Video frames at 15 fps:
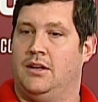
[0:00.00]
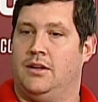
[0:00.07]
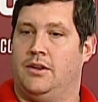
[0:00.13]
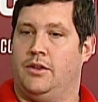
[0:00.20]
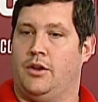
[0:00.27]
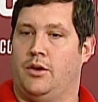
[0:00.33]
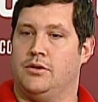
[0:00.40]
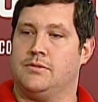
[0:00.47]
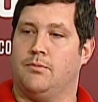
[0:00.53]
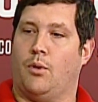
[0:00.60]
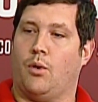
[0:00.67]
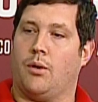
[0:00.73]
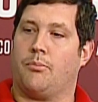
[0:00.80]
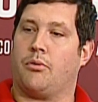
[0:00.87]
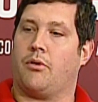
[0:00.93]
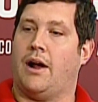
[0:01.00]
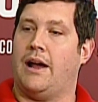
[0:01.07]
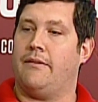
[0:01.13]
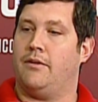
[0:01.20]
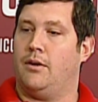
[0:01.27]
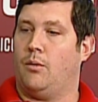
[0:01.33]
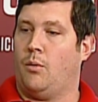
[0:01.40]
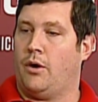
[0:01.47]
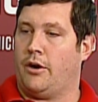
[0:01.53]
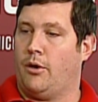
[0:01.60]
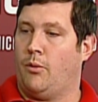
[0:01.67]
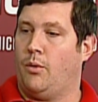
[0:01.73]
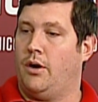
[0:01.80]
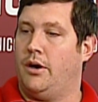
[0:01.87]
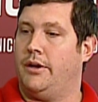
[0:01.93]
those more private,
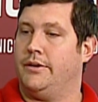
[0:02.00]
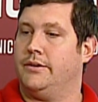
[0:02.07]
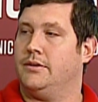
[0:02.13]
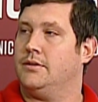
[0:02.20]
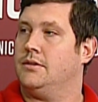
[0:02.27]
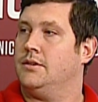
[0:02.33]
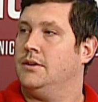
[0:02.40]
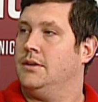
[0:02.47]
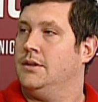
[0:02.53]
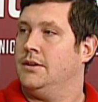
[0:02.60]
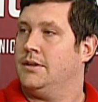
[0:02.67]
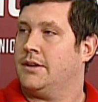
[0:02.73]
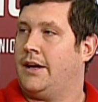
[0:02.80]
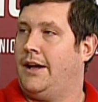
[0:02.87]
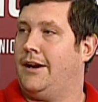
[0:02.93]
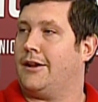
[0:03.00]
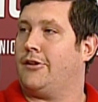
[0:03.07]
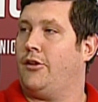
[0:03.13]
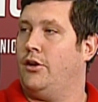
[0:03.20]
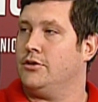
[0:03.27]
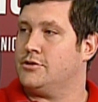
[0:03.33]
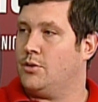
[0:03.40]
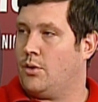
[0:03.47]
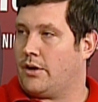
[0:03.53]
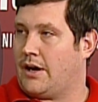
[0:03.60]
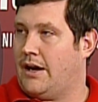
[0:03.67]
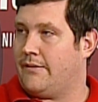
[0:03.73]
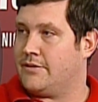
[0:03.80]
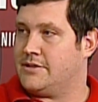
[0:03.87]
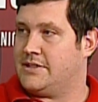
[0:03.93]
one-on-one, kind of closed-door
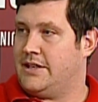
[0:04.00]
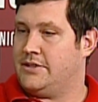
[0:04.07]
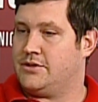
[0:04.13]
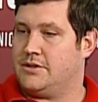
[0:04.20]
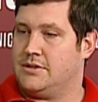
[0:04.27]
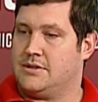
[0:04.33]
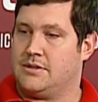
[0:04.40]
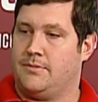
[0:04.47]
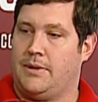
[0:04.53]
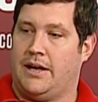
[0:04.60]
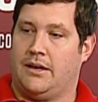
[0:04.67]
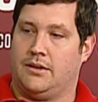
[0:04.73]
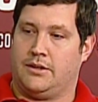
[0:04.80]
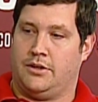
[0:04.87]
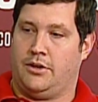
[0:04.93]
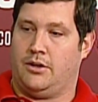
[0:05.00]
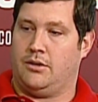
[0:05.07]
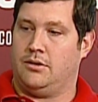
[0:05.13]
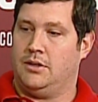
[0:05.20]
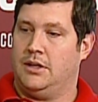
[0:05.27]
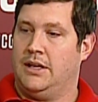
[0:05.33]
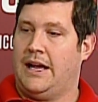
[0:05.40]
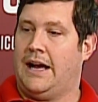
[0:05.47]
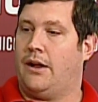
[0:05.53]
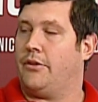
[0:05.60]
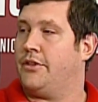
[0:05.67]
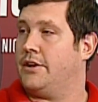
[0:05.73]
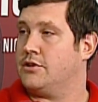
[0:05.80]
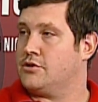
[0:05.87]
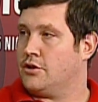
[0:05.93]
conversations about, how
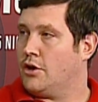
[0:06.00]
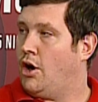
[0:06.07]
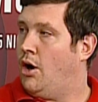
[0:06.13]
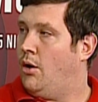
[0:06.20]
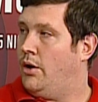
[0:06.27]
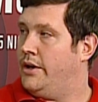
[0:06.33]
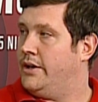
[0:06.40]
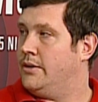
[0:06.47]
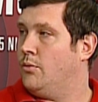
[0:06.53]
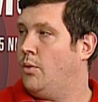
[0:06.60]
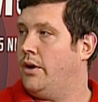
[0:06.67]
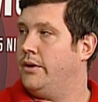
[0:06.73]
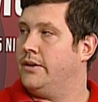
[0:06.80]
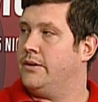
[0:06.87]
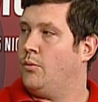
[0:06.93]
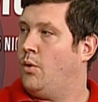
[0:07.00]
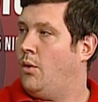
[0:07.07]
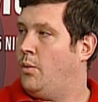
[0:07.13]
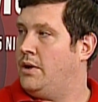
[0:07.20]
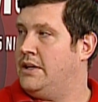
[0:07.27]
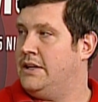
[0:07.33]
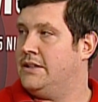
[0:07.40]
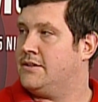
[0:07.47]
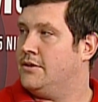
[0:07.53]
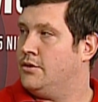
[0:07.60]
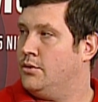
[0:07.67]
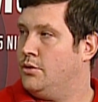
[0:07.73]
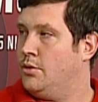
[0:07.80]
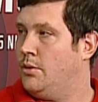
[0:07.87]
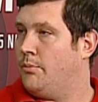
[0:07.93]
things are going and what we need to
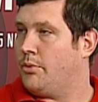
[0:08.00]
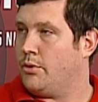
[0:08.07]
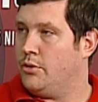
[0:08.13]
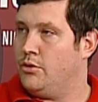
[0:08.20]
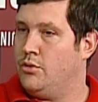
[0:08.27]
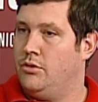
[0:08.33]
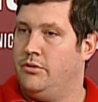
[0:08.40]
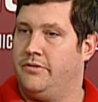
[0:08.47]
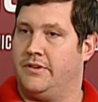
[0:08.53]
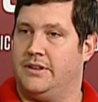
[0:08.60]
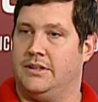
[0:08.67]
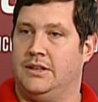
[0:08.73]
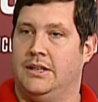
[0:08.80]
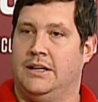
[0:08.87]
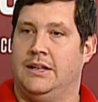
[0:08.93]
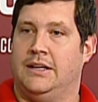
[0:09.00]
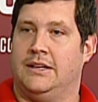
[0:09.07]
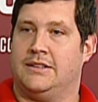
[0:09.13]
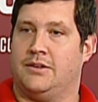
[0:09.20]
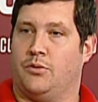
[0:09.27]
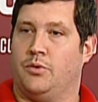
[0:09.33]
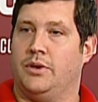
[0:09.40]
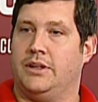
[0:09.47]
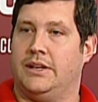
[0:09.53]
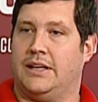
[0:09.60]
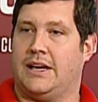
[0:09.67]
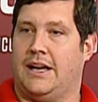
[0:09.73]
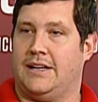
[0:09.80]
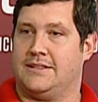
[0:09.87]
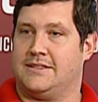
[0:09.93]
do to improve, and to really
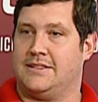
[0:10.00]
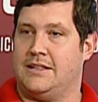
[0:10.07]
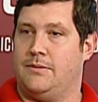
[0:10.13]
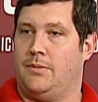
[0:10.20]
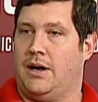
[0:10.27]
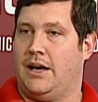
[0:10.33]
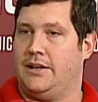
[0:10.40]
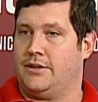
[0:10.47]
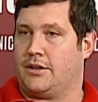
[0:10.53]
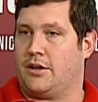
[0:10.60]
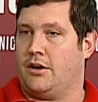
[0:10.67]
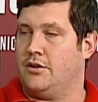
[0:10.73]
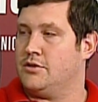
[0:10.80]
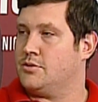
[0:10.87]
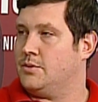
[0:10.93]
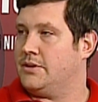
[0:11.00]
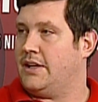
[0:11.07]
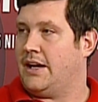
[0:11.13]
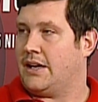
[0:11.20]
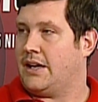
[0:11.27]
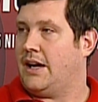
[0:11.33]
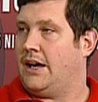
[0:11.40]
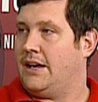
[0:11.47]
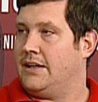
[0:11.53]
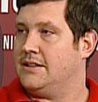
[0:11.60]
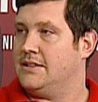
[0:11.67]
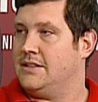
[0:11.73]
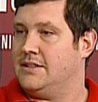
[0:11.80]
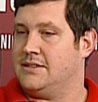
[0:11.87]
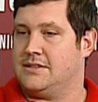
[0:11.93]
kind of see behind the curtains with that guy
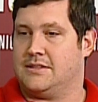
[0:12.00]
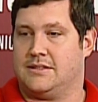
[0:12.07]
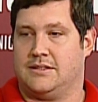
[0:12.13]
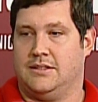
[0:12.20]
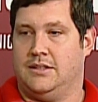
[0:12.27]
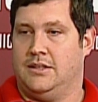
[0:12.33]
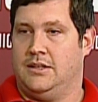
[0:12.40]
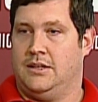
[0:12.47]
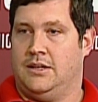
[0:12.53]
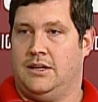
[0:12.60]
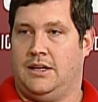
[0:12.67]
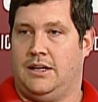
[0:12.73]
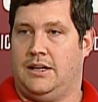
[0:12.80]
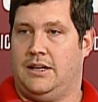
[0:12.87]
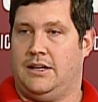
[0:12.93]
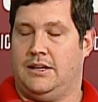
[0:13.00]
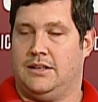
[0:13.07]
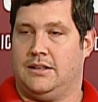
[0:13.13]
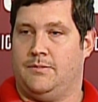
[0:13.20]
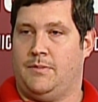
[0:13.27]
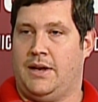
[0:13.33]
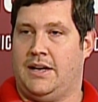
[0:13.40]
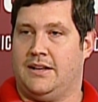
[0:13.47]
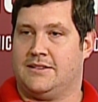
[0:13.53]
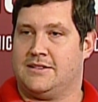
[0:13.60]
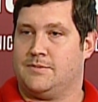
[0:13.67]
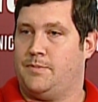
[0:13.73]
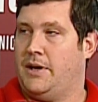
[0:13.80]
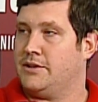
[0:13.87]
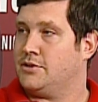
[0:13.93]
is, it's
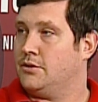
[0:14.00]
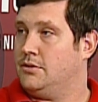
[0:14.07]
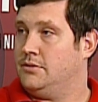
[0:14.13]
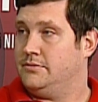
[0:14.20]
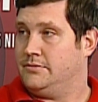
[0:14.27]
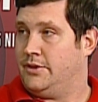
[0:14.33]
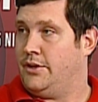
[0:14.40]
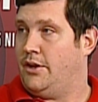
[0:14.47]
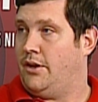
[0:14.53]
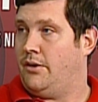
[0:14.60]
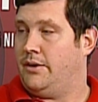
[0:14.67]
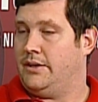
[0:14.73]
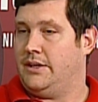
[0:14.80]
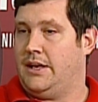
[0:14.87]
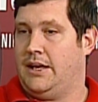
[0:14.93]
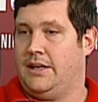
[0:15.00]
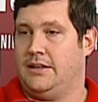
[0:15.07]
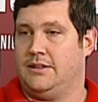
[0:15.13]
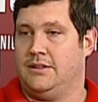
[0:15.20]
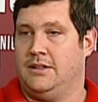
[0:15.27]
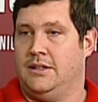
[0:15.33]
special, and